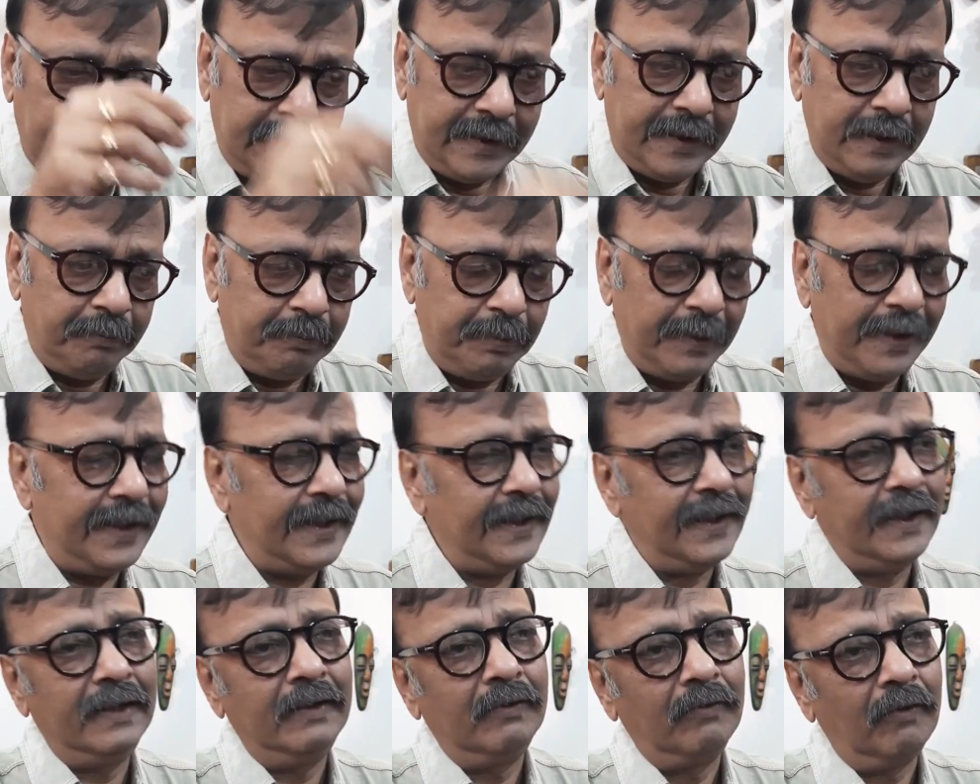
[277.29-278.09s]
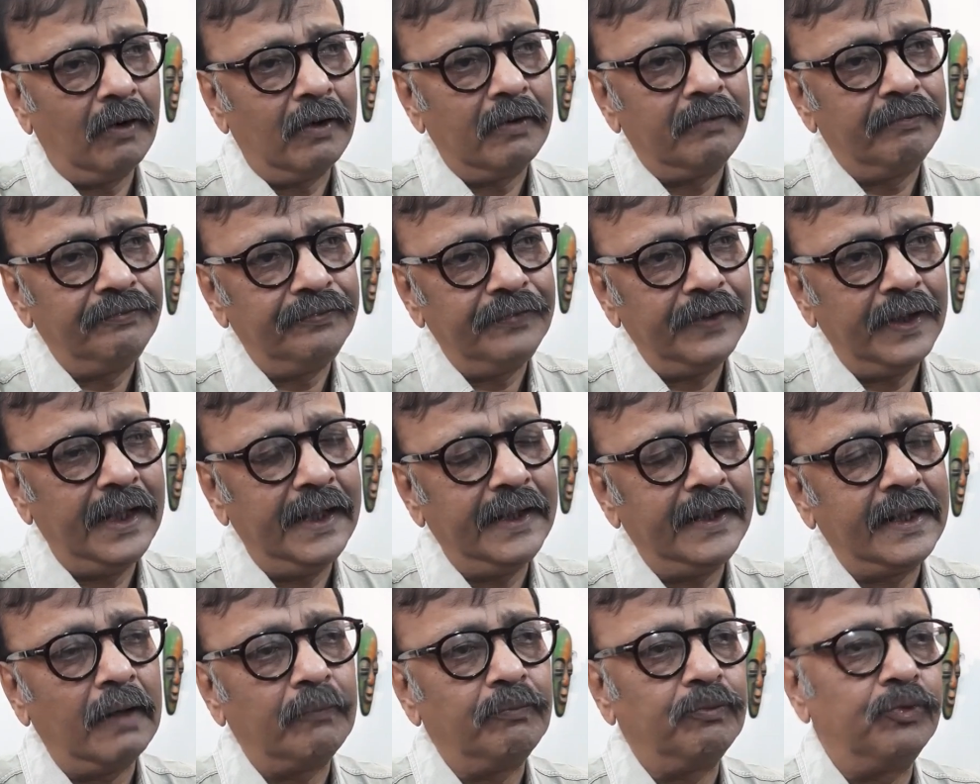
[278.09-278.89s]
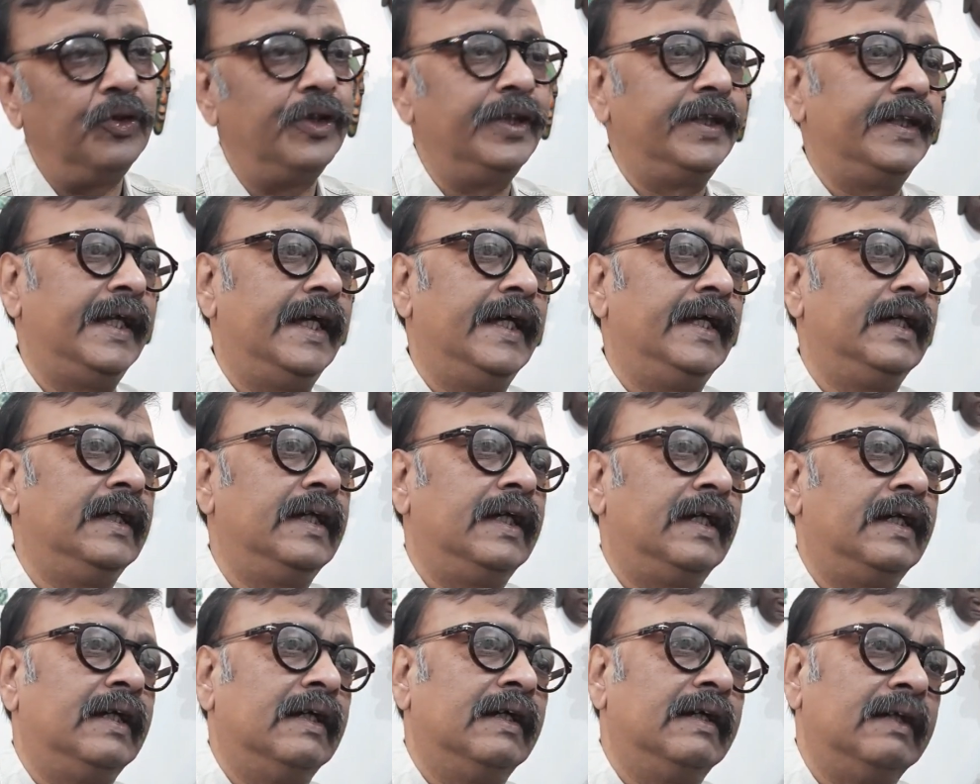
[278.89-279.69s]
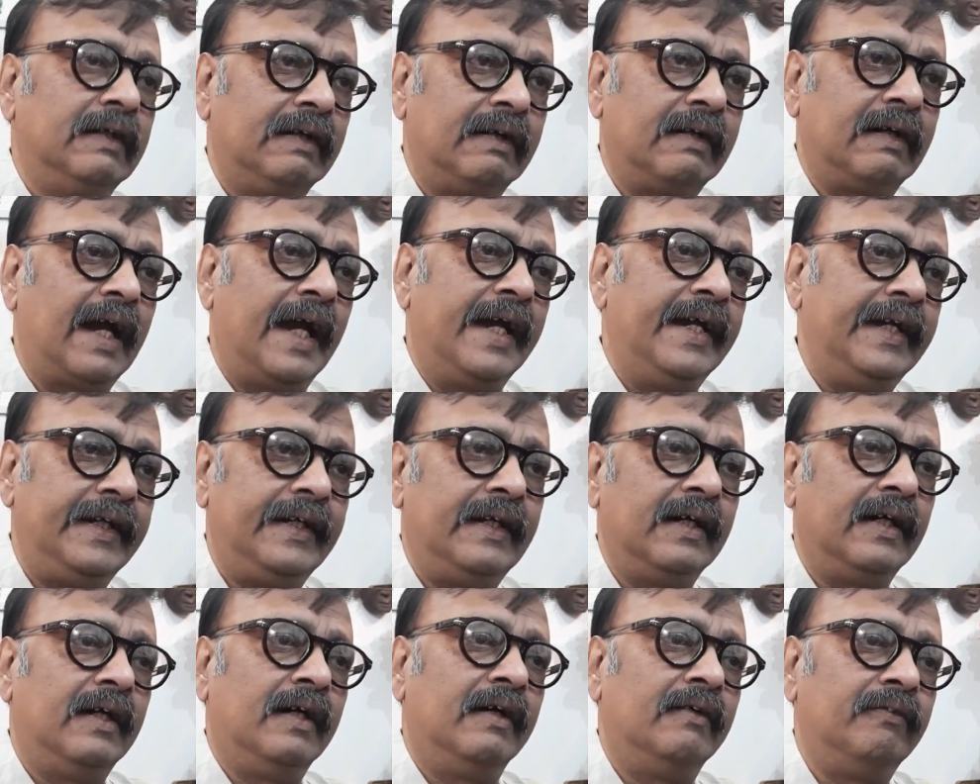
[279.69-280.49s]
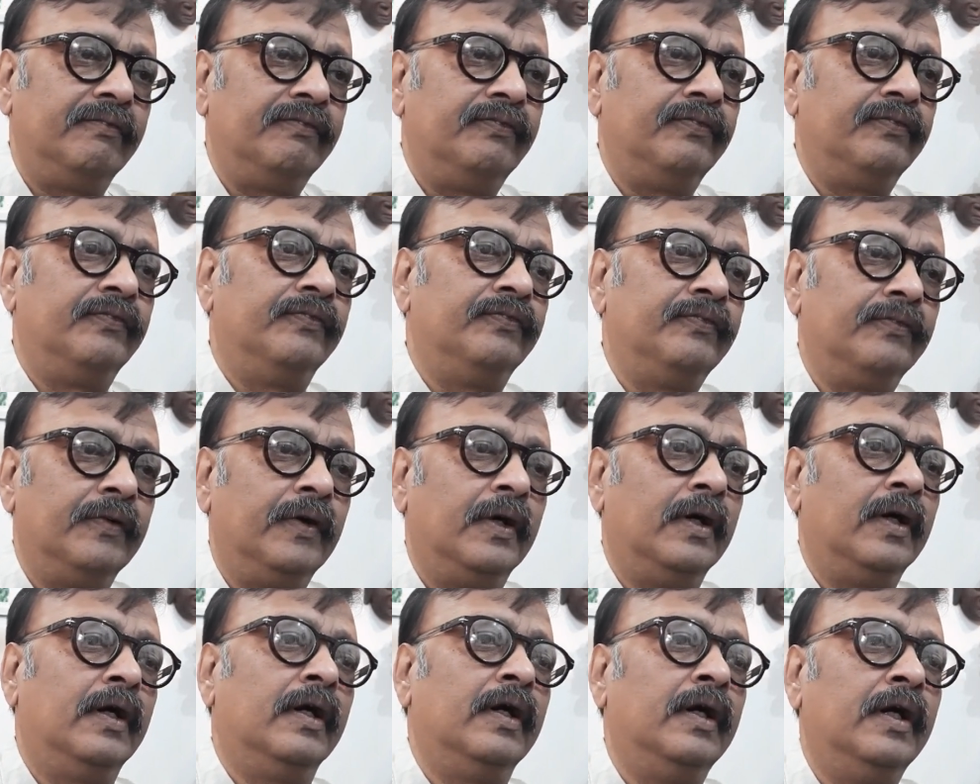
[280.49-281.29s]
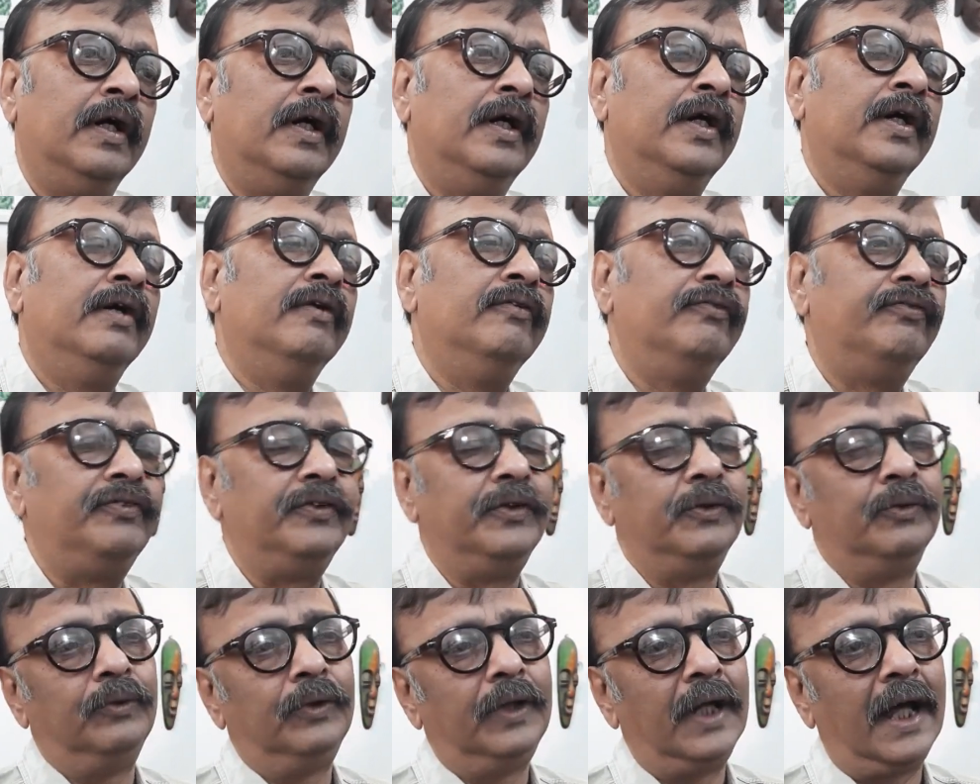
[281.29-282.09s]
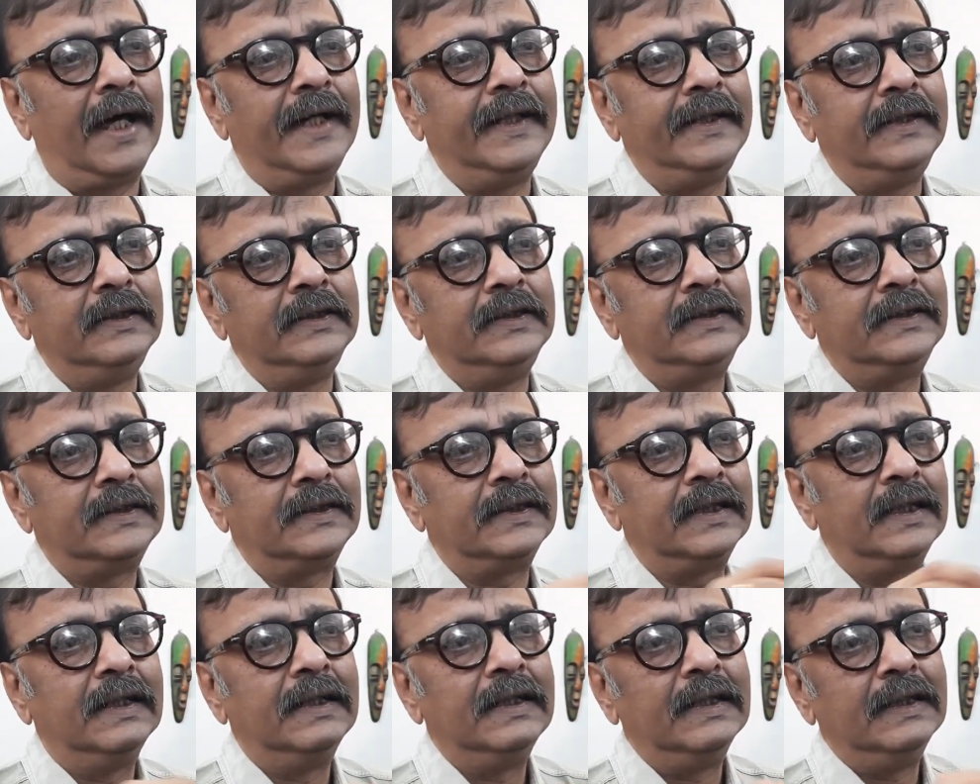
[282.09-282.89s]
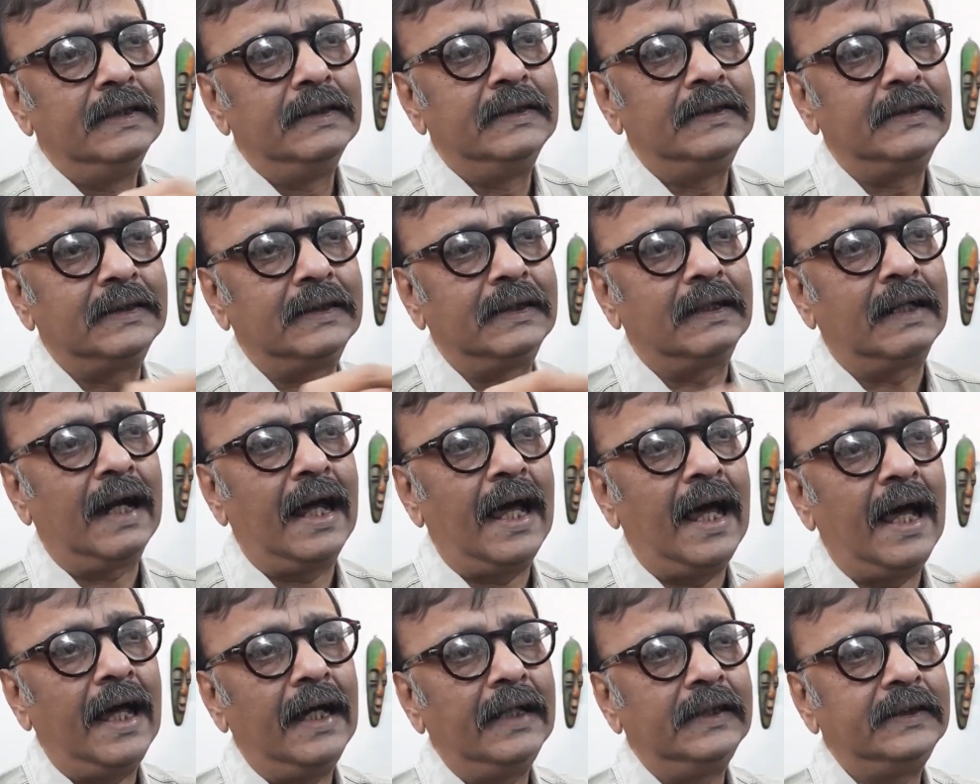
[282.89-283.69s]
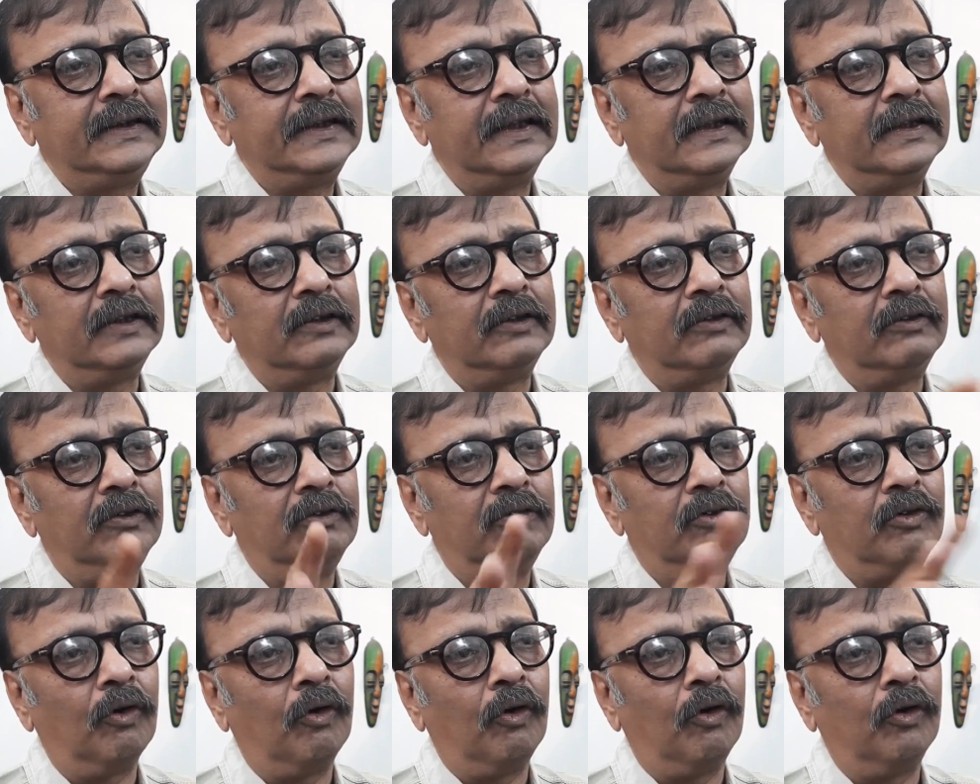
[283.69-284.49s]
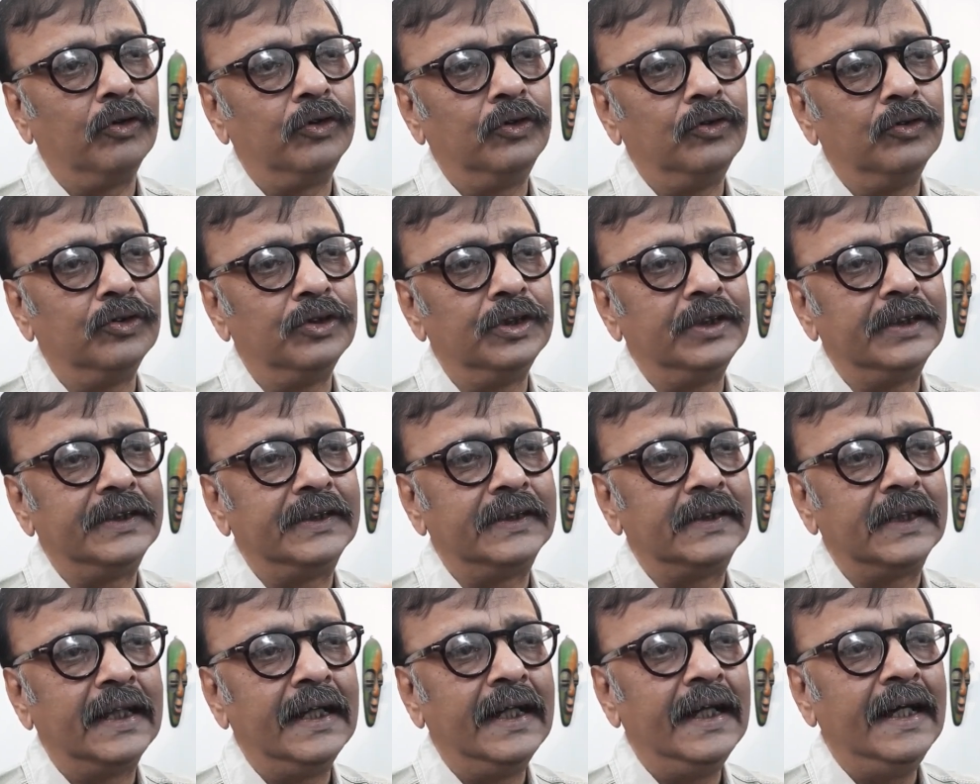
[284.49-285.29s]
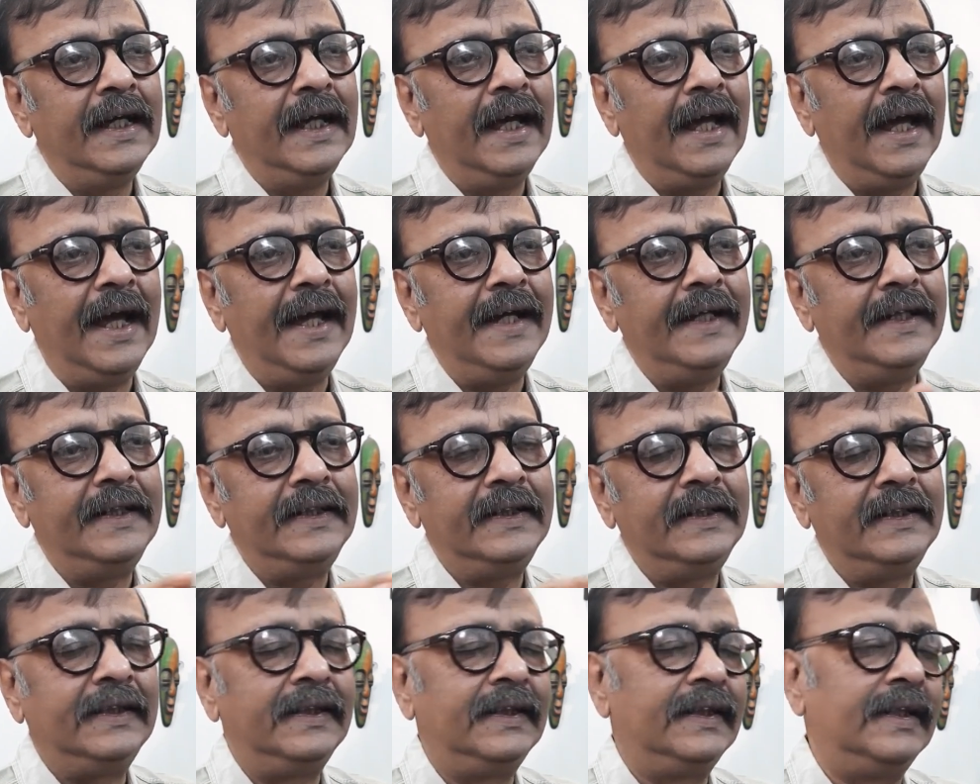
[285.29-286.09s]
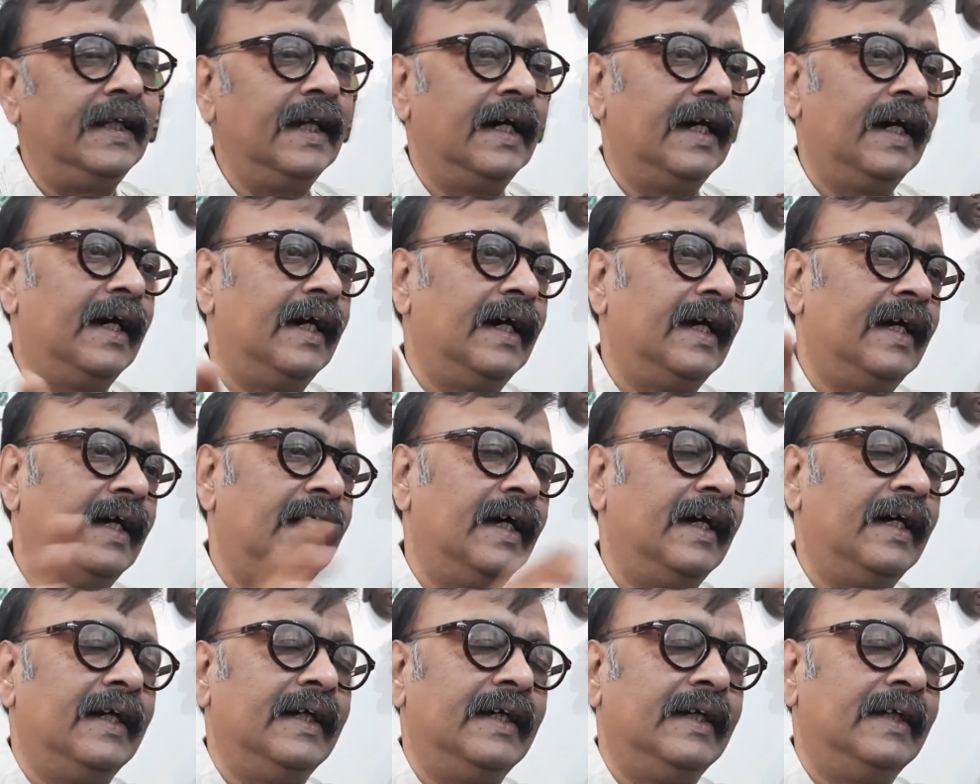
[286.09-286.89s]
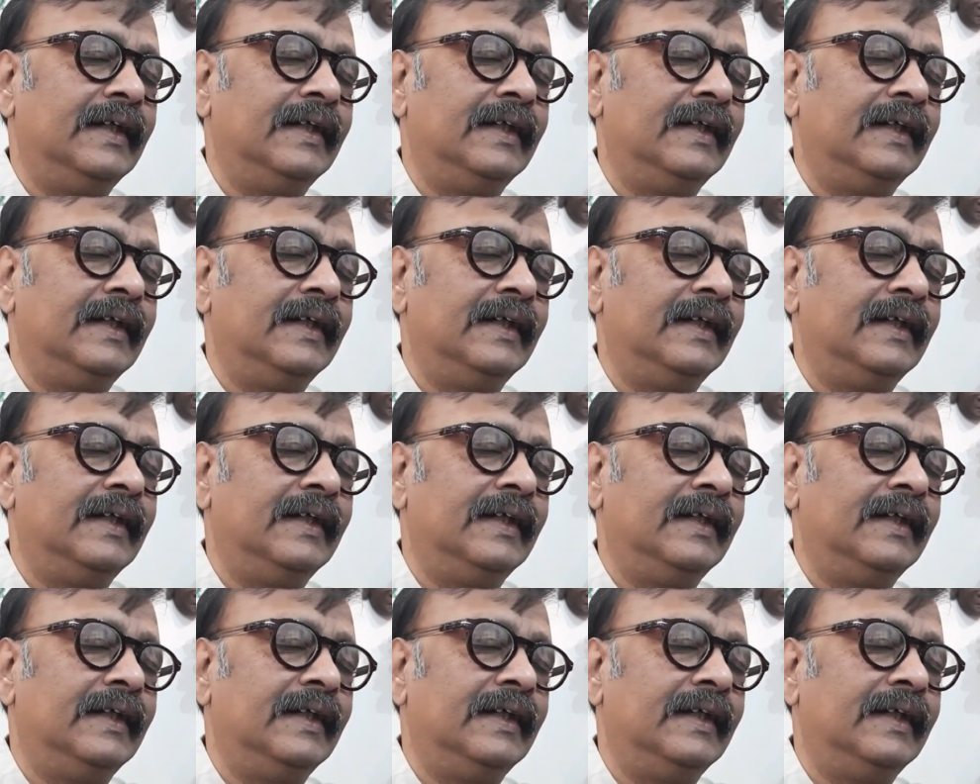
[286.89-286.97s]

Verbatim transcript: dip it in or fill it up with ink, write a uh, few lines, scratch and draw those eight uh,